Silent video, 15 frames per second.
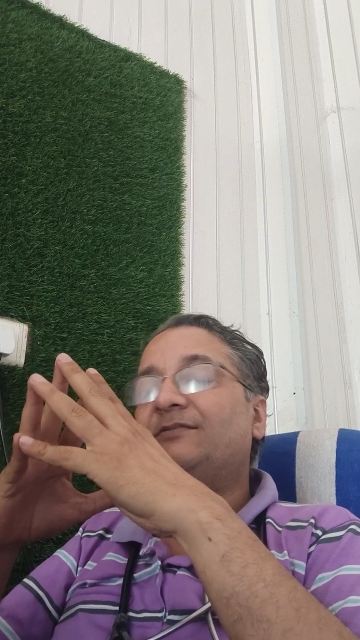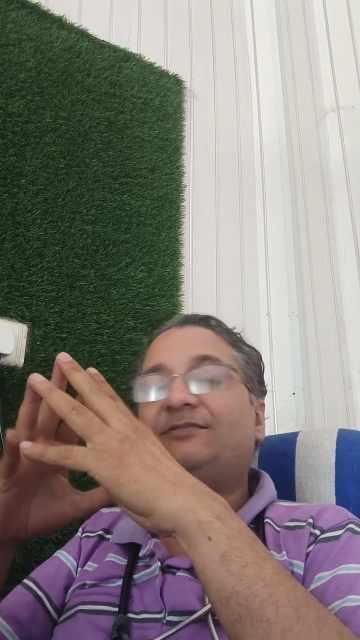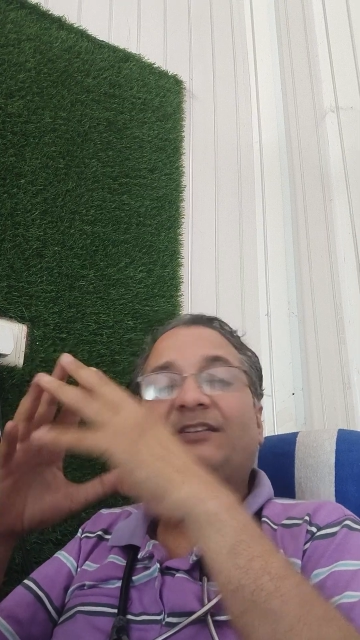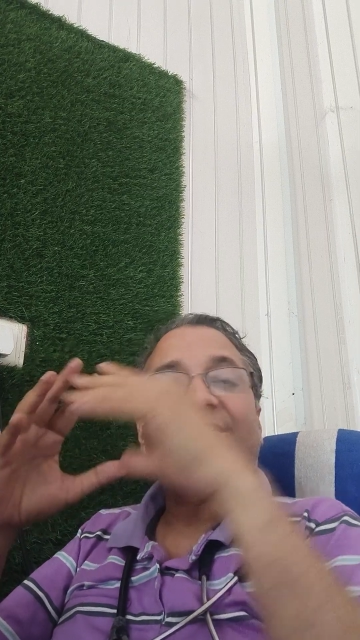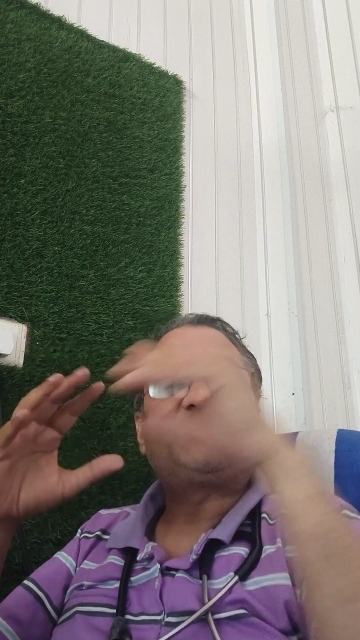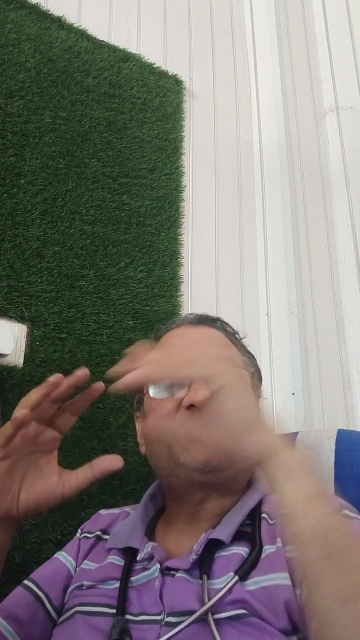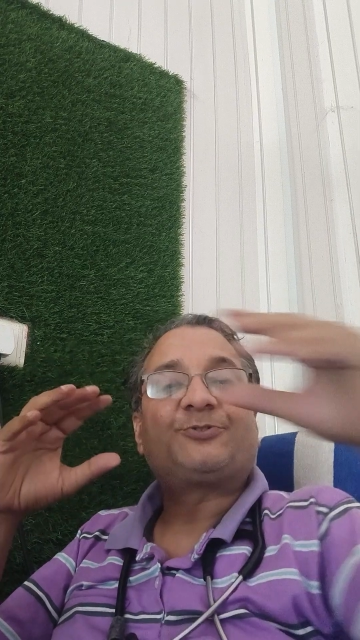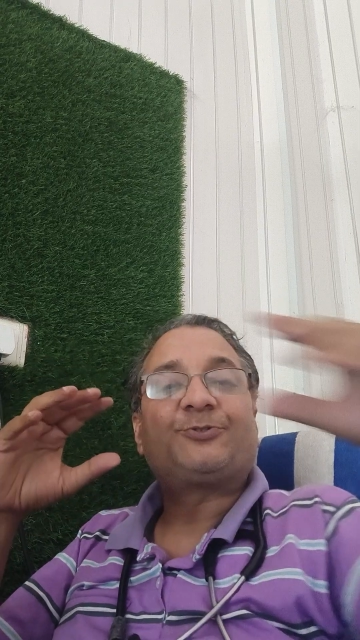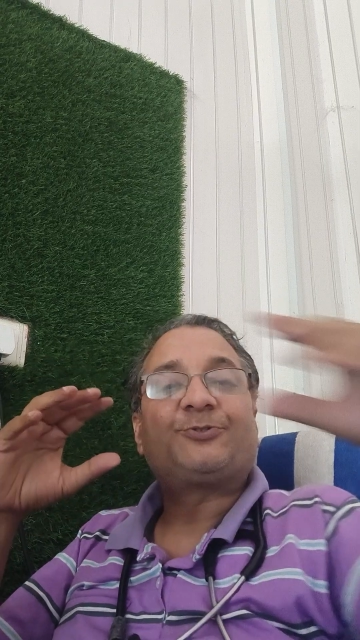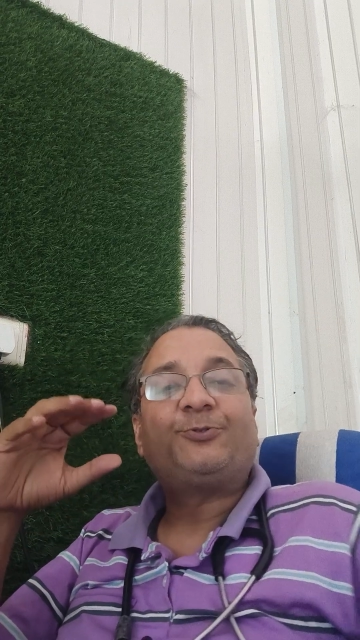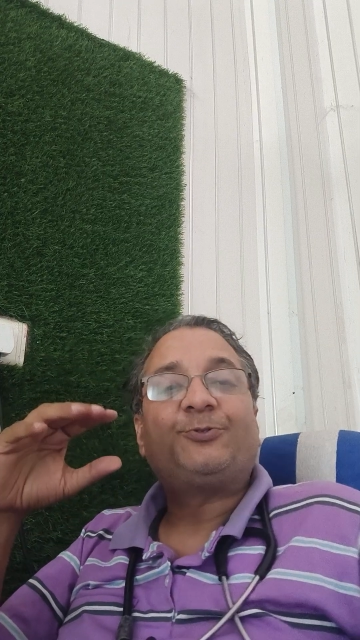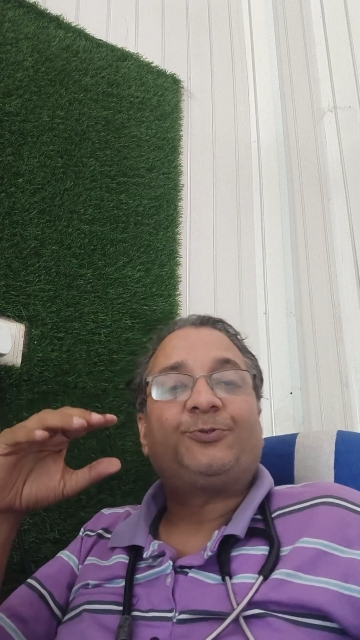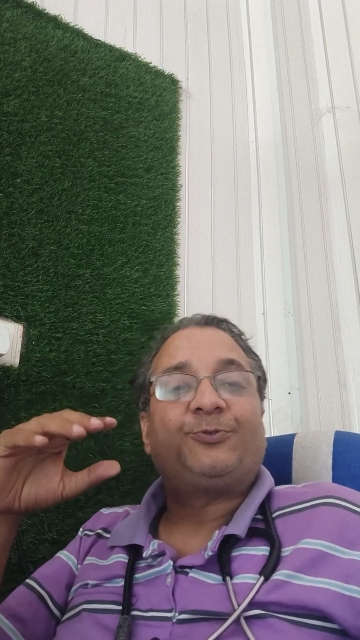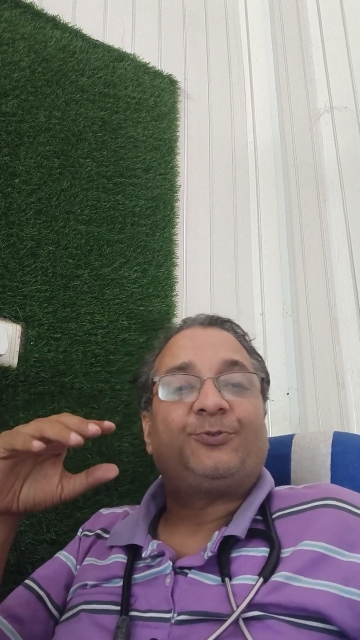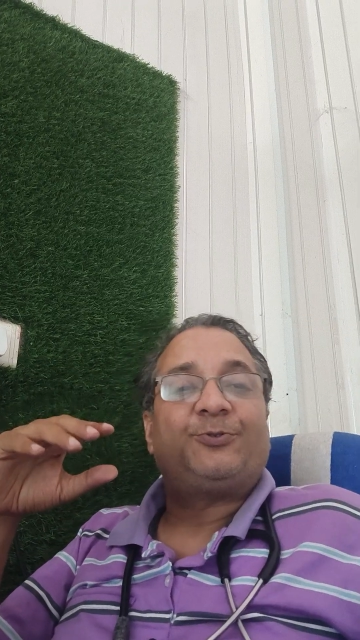Just
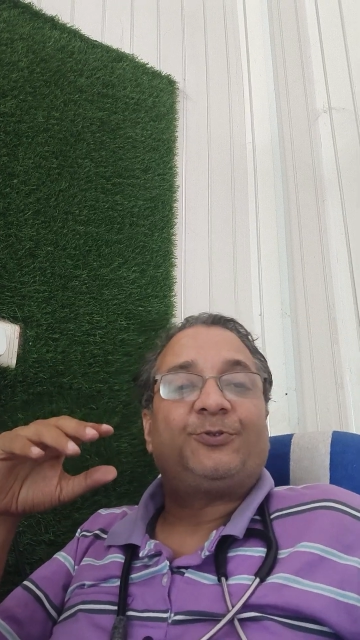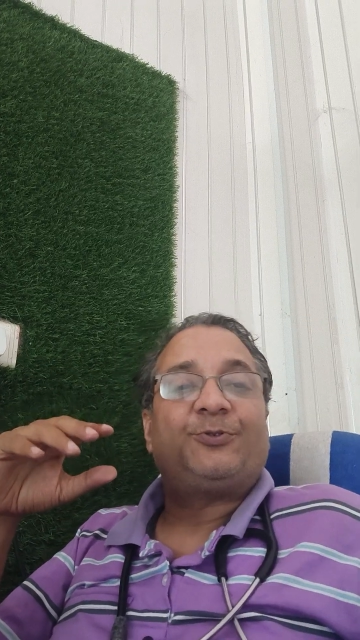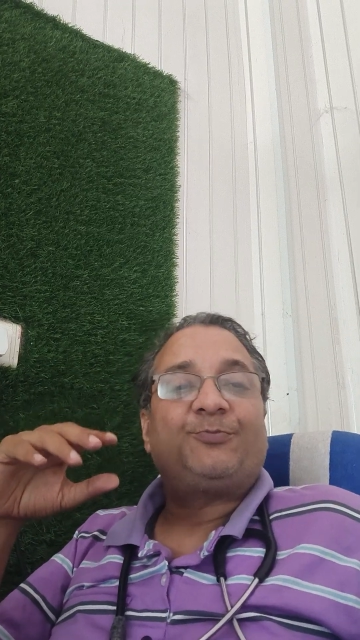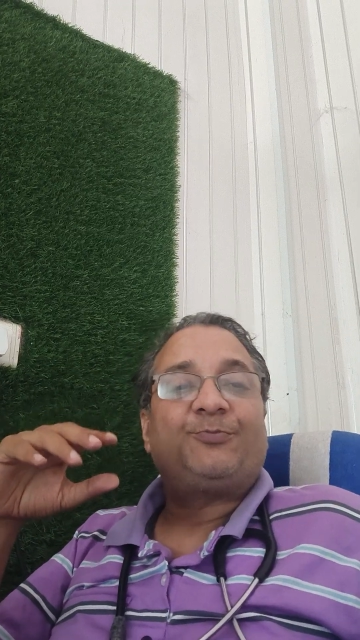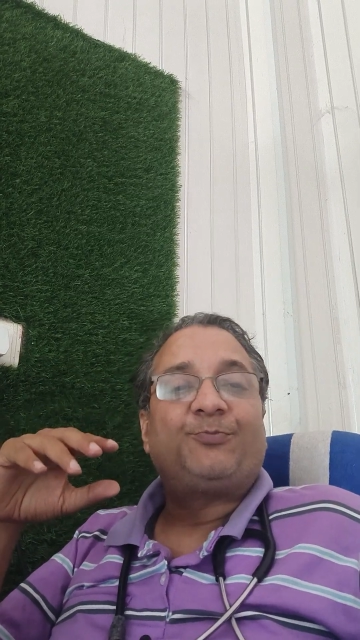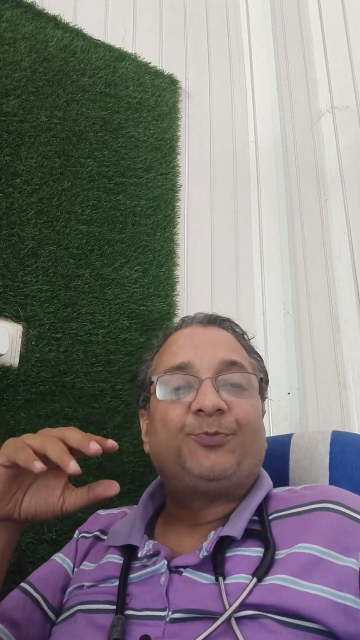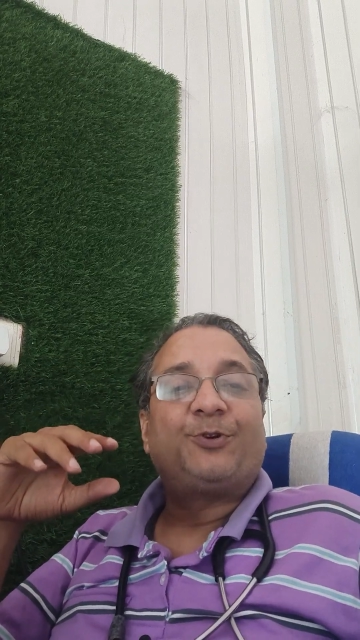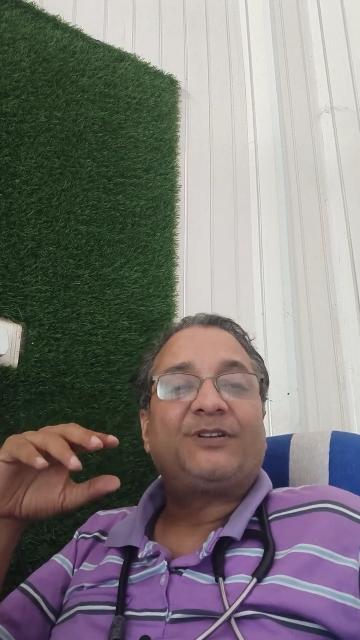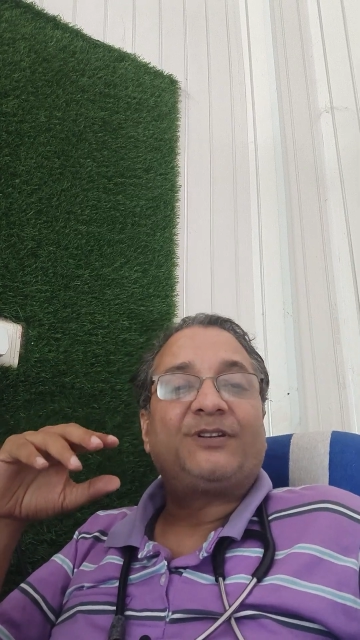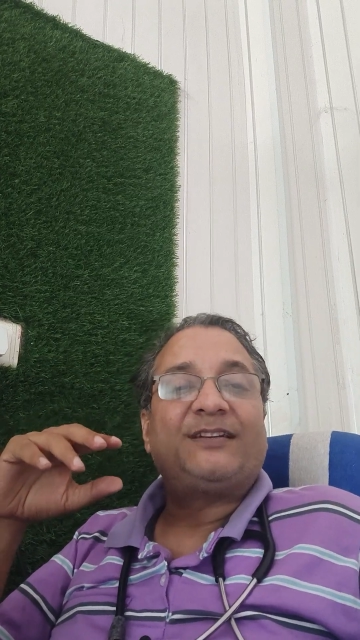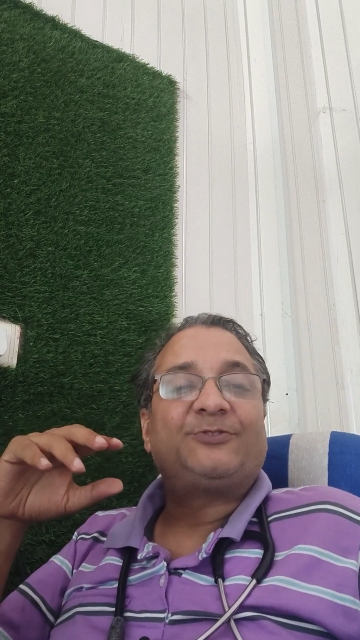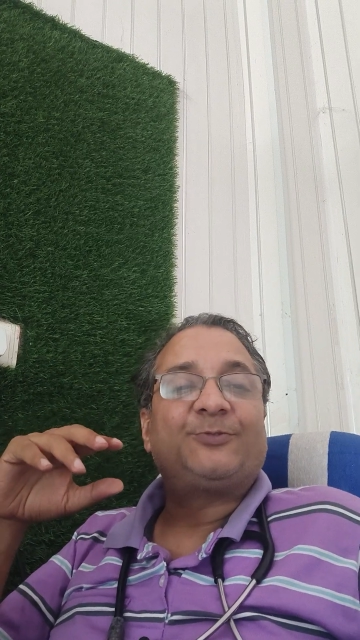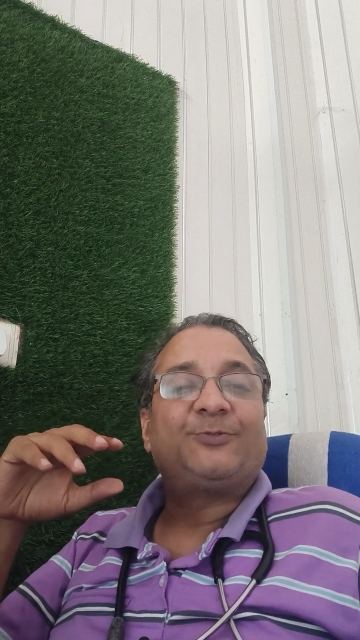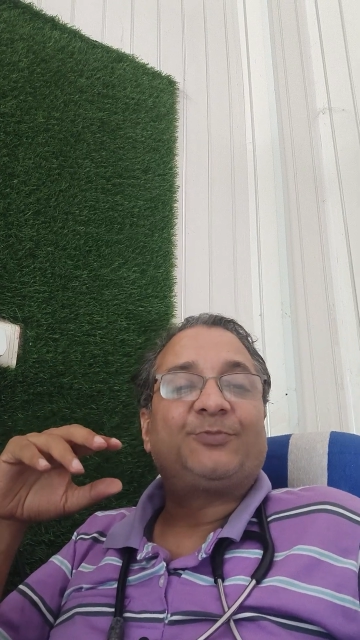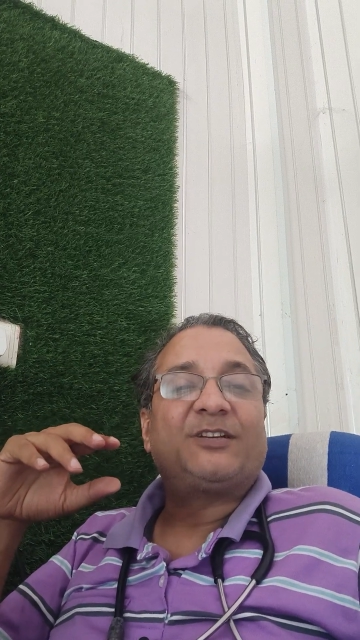to put
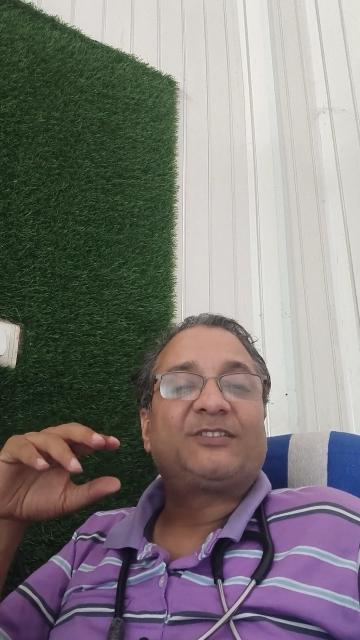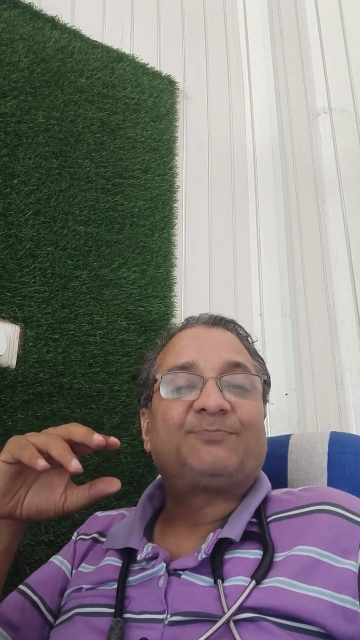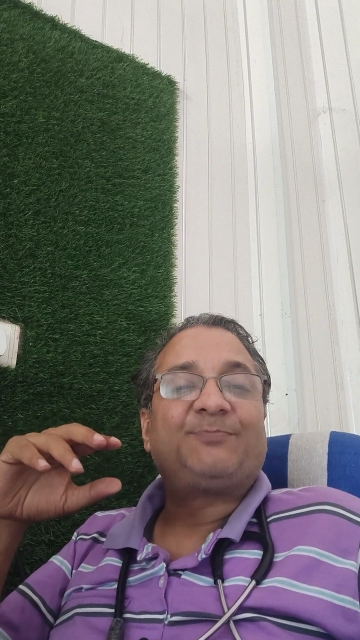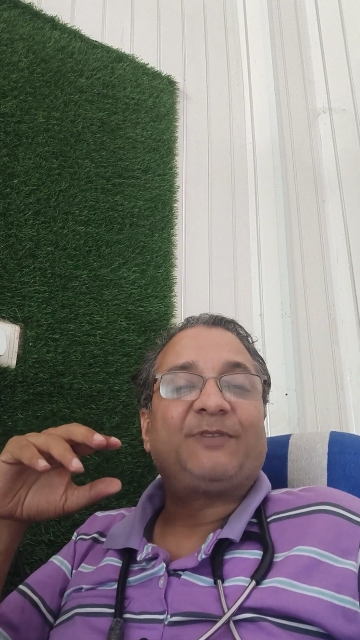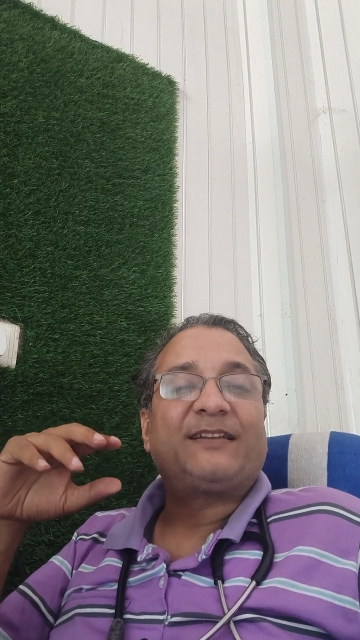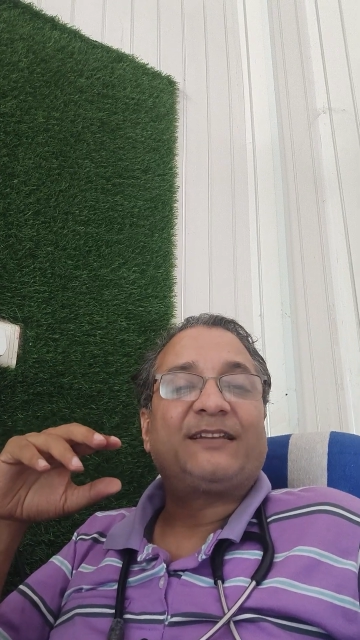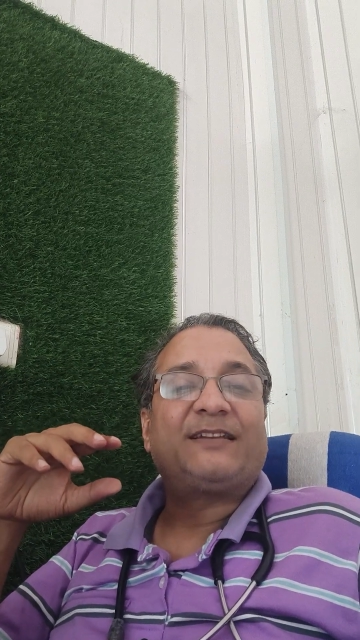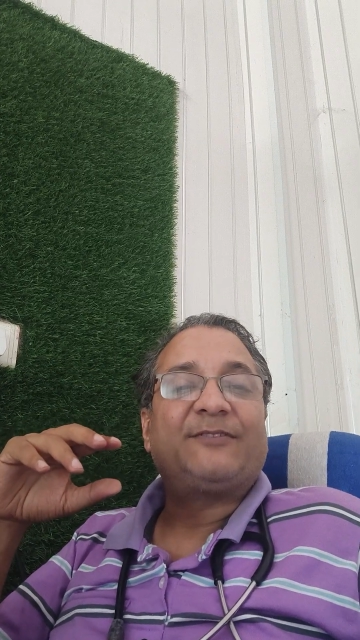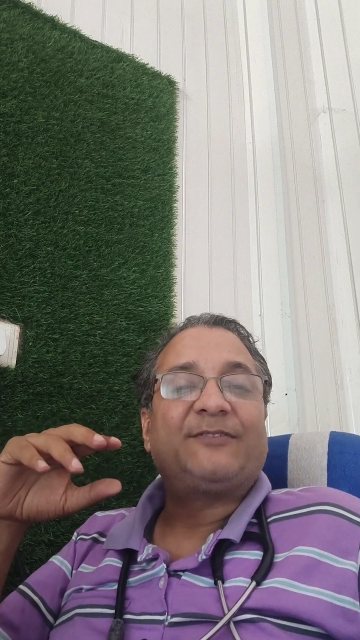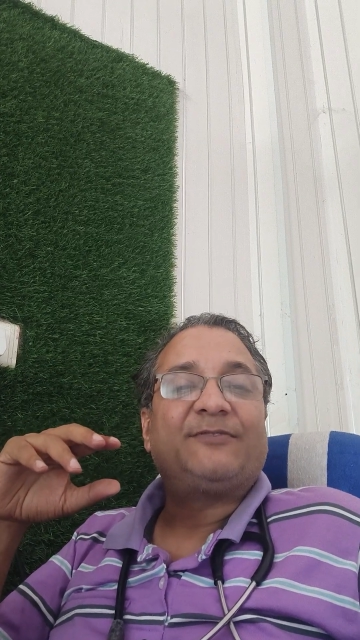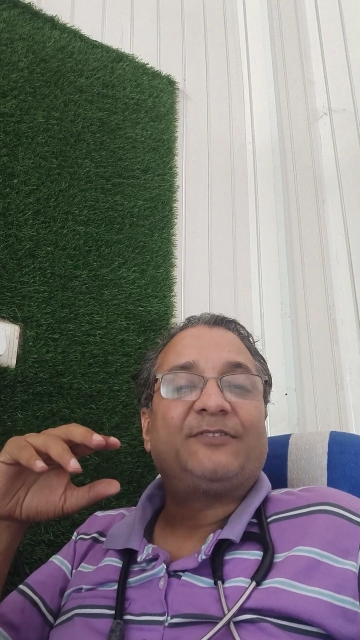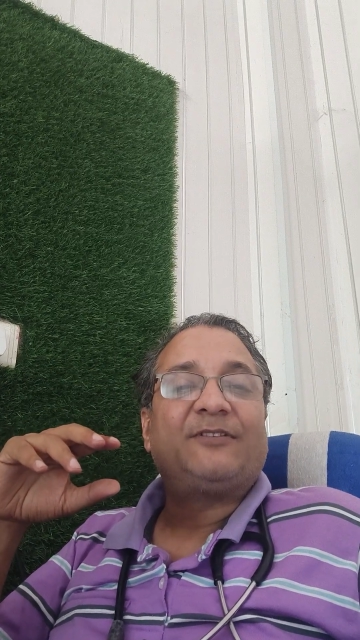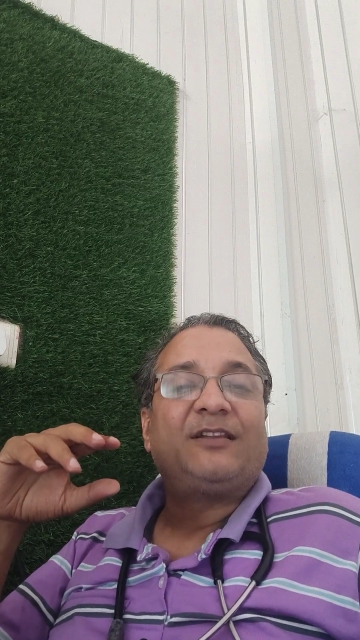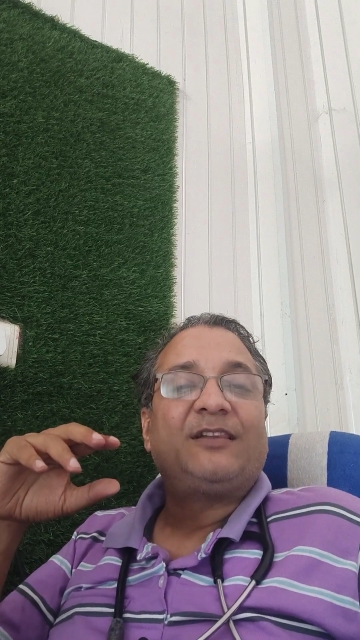into perspective